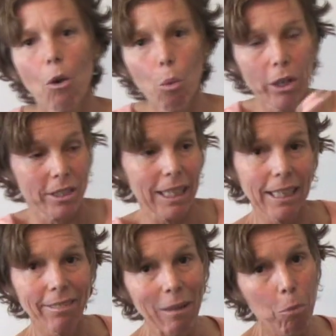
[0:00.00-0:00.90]
what's
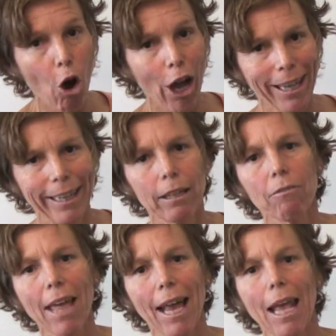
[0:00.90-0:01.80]
in the pocket
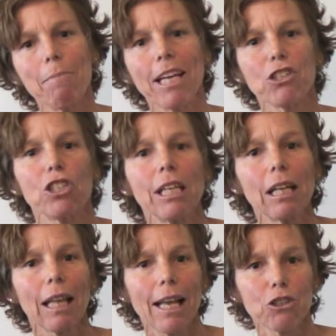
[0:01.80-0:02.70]
of that MHC
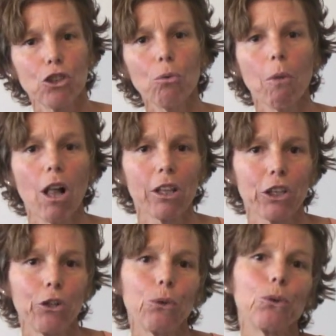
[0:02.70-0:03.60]
class II
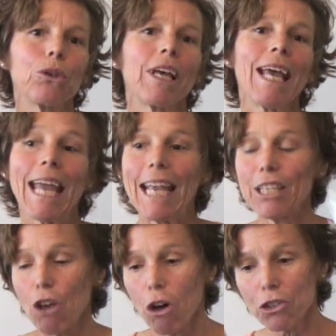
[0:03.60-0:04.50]
molecule
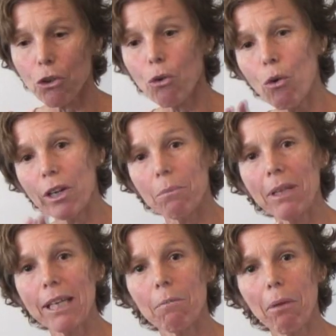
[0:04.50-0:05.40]
is also going to
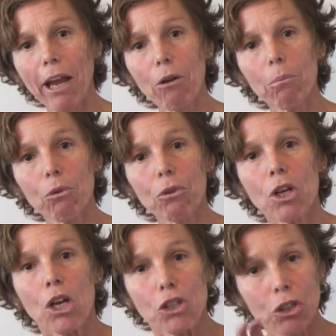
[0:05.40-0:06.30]
be comparable
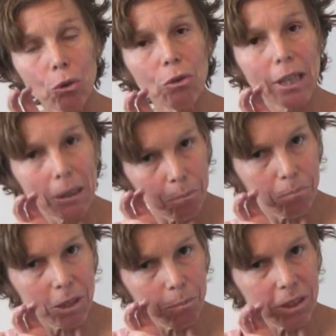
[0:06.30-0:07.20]
to the
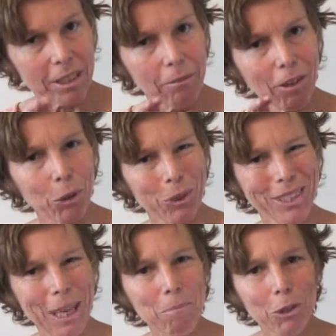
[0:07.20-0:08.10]
specific
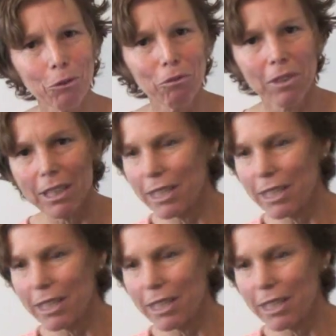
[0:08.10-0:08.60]
receptor for the